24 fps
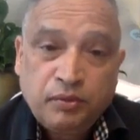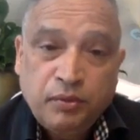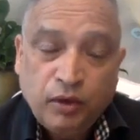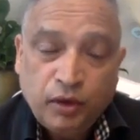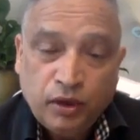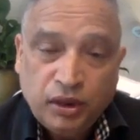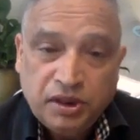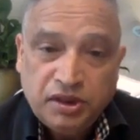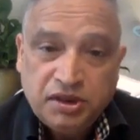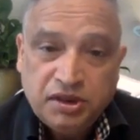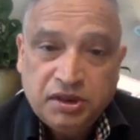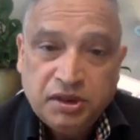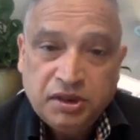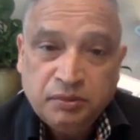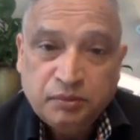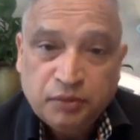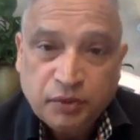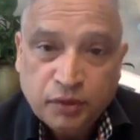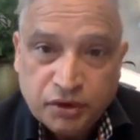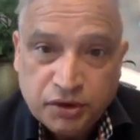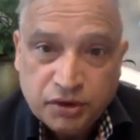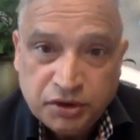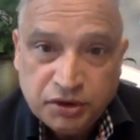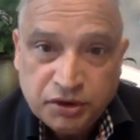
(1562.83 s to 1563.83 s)
policy
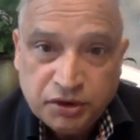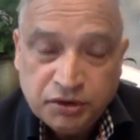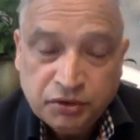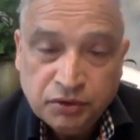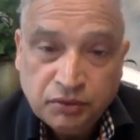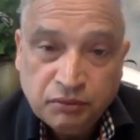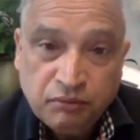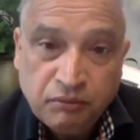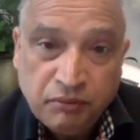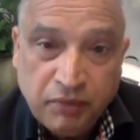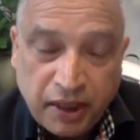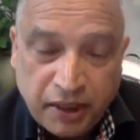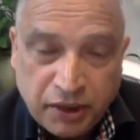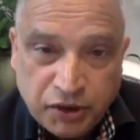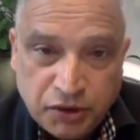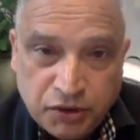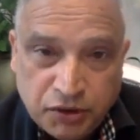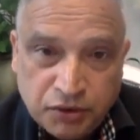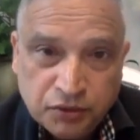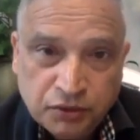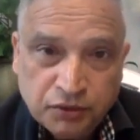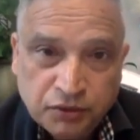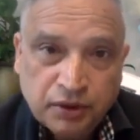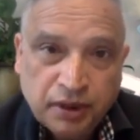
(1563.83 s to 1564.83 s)
procedure, make
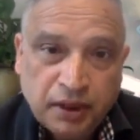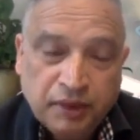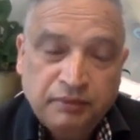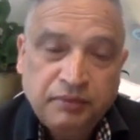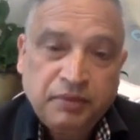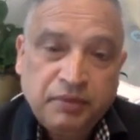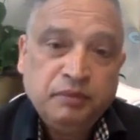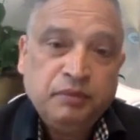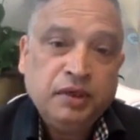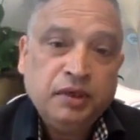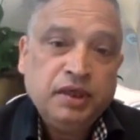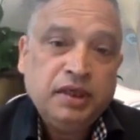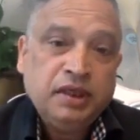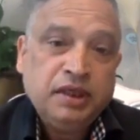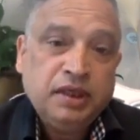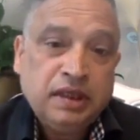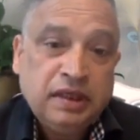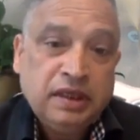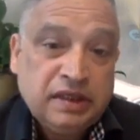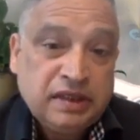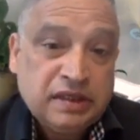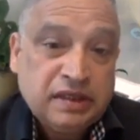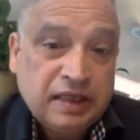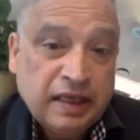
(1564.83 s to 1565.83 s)
sure
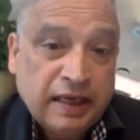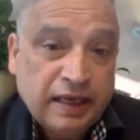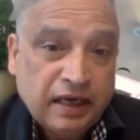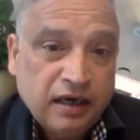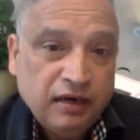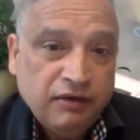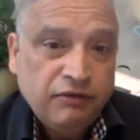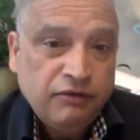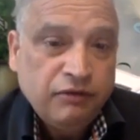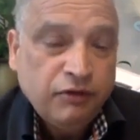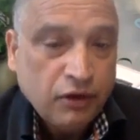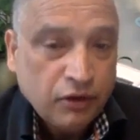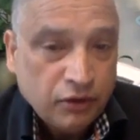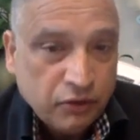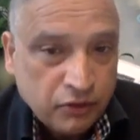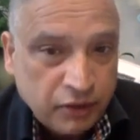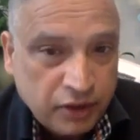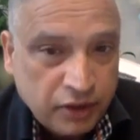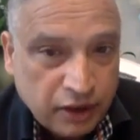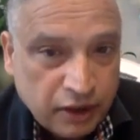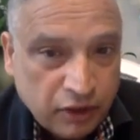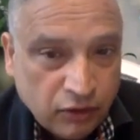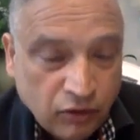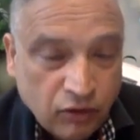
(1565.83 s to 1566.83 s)
everybody is like a
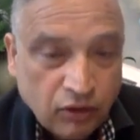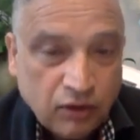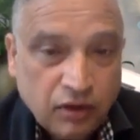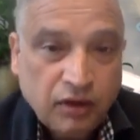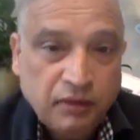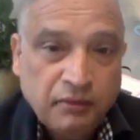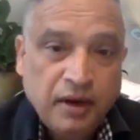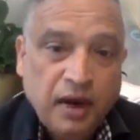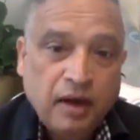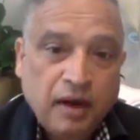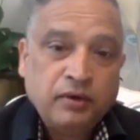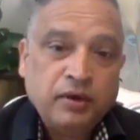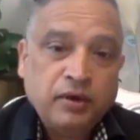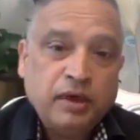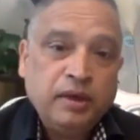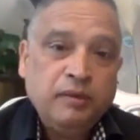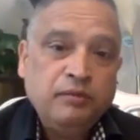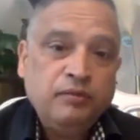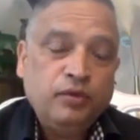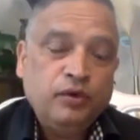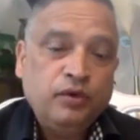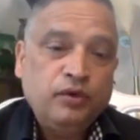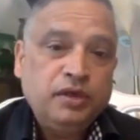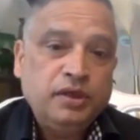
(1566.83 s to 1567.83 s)
following, all of our
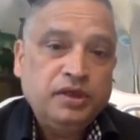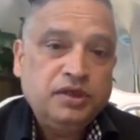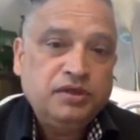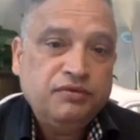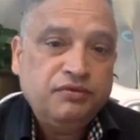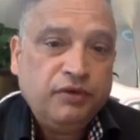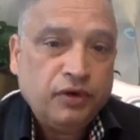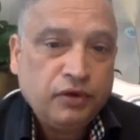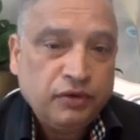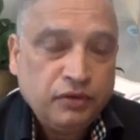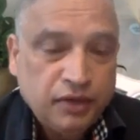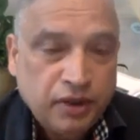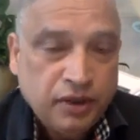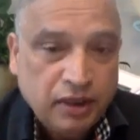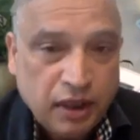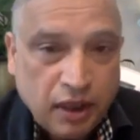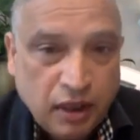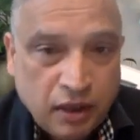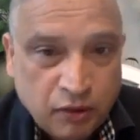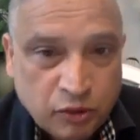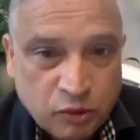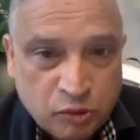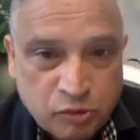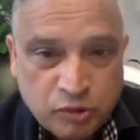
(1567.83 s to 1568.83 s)
employees following
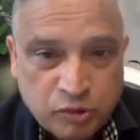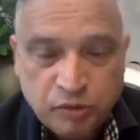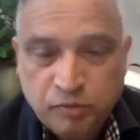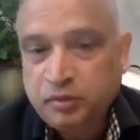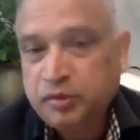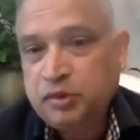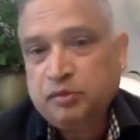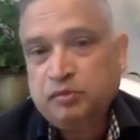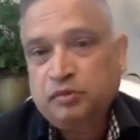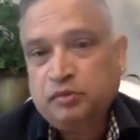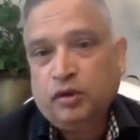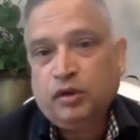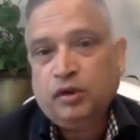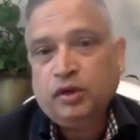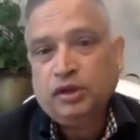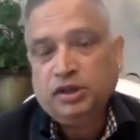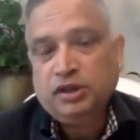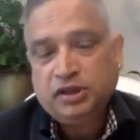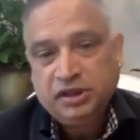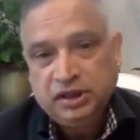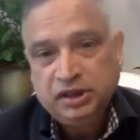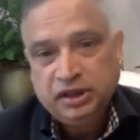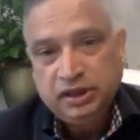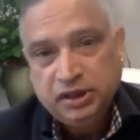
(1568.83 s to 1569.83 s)
our proper
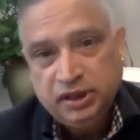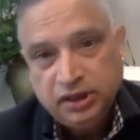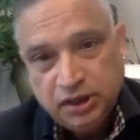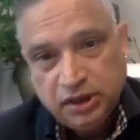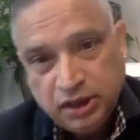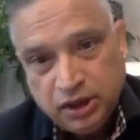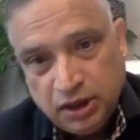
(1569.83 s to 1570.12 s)
policy.